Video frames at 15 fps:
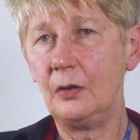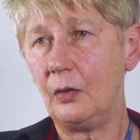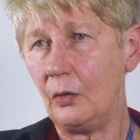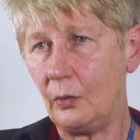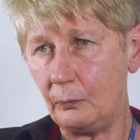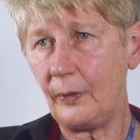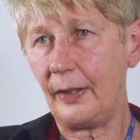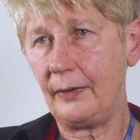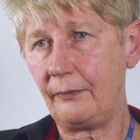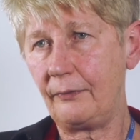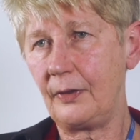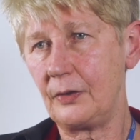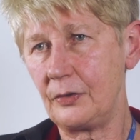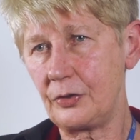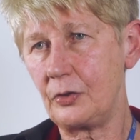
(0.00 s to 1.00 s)
or where
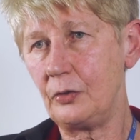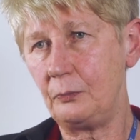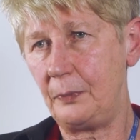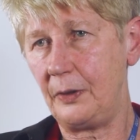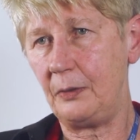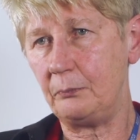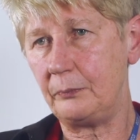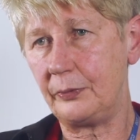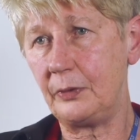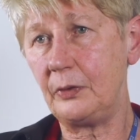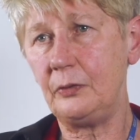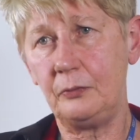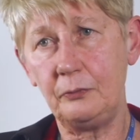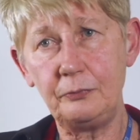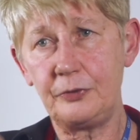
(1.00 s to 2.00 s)
things could be
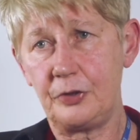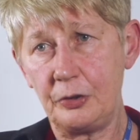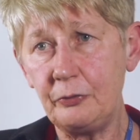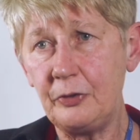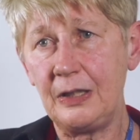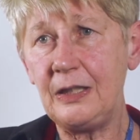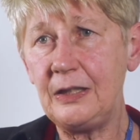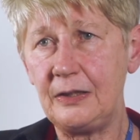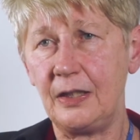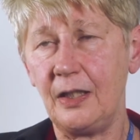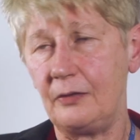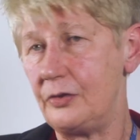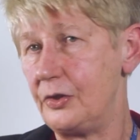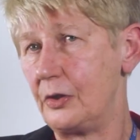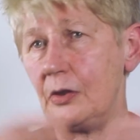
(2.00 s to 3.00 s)
improved. You need
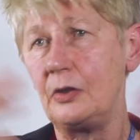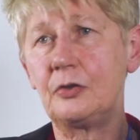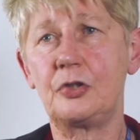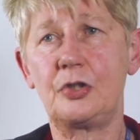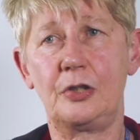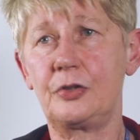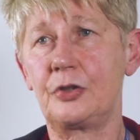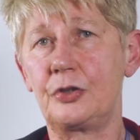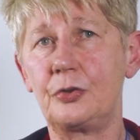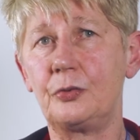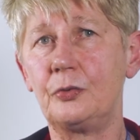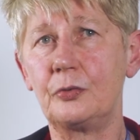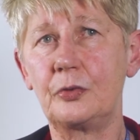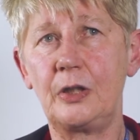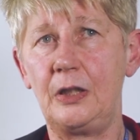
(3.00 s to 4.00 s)
those. You can't just
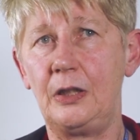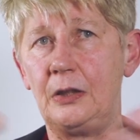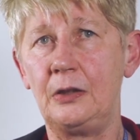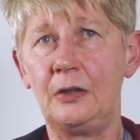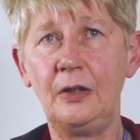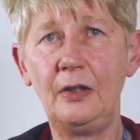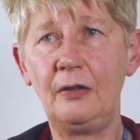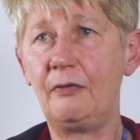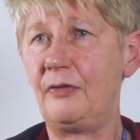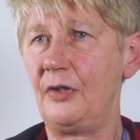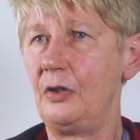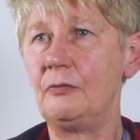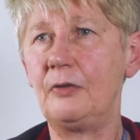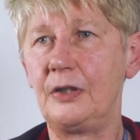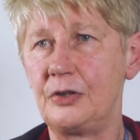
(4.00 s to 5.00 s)
talk in
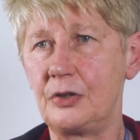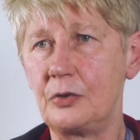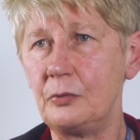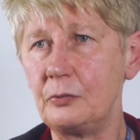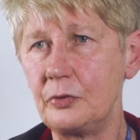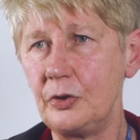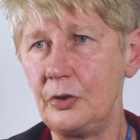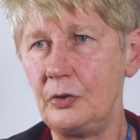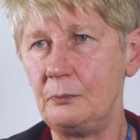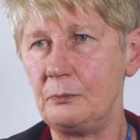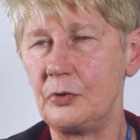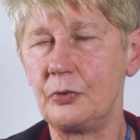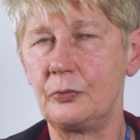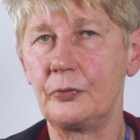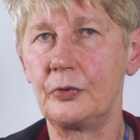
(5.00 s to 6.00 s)
theoretical
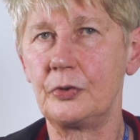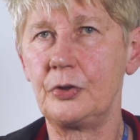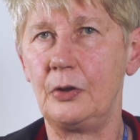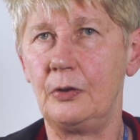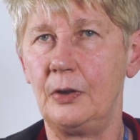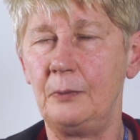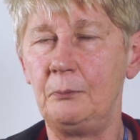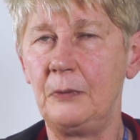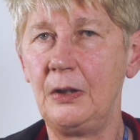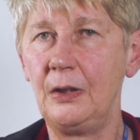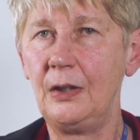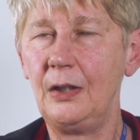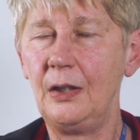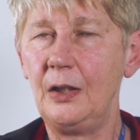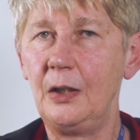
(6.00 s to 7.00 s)
terms all the time.
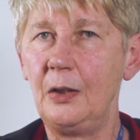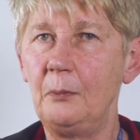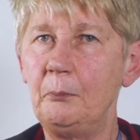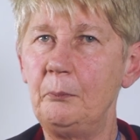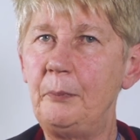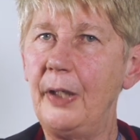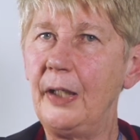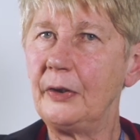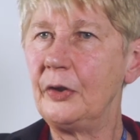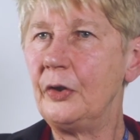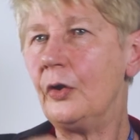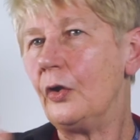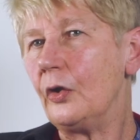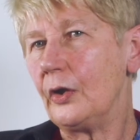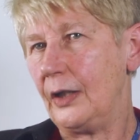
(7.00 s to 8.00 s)
but
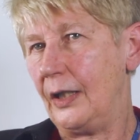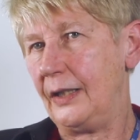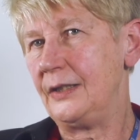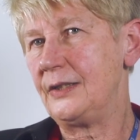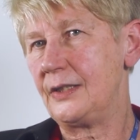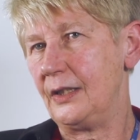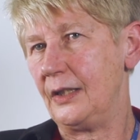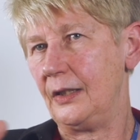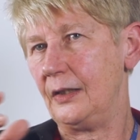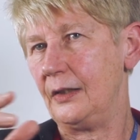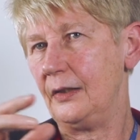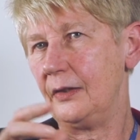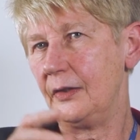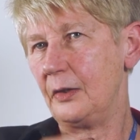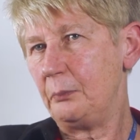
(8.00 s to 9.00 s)
not letting
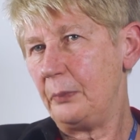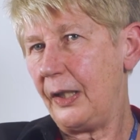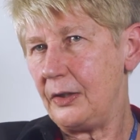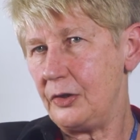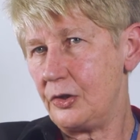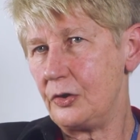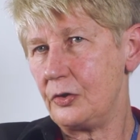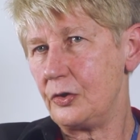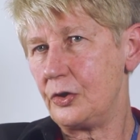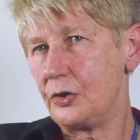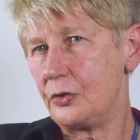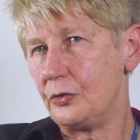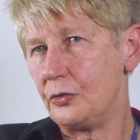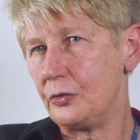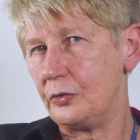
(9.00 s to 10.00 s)
the patient
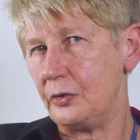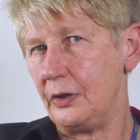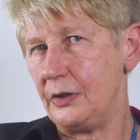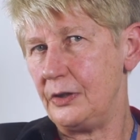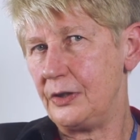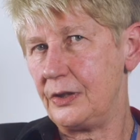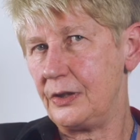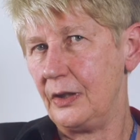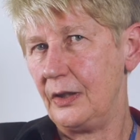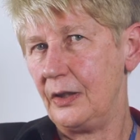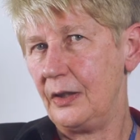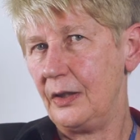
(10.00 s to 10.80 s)
stories